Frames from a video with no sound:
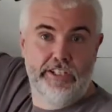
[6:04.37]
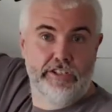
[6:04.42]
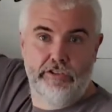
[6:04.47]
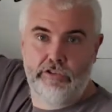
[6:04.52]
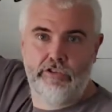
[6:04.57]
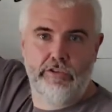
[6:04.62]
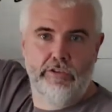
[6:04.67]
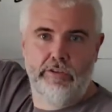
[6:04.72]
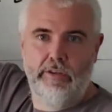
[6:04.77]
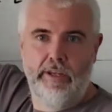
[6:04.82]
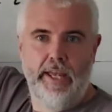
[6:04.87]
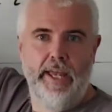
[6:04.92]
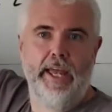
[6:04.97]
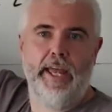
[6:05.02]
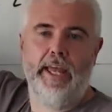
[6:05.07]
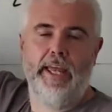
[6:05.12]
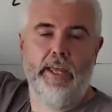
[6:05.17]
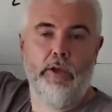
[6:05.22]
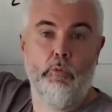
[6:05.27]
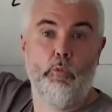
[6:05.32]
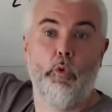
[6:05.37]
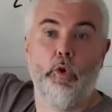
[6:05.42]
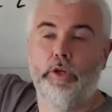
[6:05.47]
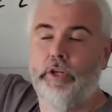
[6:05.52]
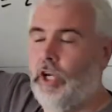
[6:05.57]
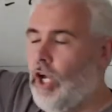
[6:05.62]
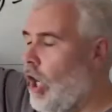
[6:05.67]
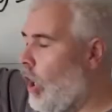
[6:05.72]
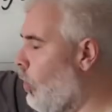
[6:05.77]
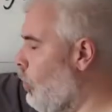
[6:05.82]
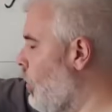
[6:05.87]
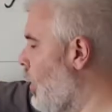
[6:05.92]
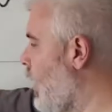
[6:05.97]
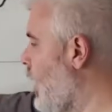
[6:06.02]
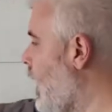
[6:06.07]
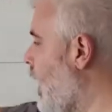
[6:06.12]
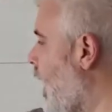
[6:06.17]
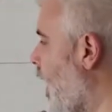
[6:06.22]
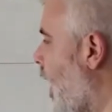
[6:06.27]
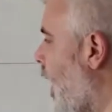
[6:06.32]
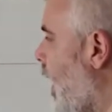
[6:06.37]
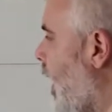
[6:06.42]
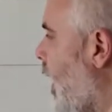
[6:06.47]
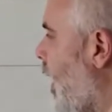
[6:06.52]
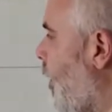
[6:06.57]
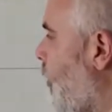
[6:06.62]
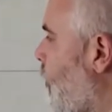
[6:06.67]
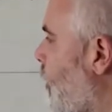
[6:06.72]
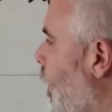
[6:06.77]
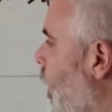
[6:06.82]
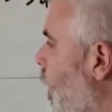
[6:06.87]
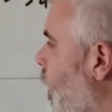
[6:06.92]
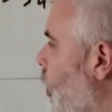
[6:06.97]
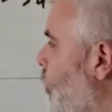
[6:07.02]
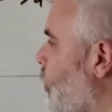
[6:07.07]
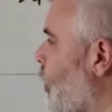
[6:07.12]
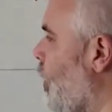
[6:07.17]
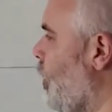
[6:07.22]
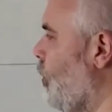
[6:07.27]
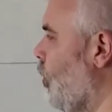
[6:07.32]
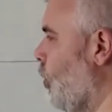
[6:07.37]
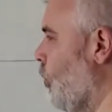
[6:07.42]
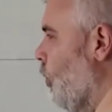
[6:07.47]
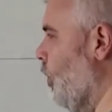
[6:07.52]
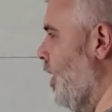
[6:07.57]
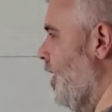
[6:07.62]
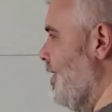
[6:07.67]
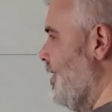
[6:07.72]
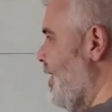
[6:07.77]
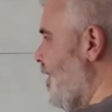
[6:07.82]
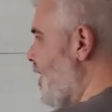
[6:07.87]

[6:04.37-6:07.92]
this in one go. But another one is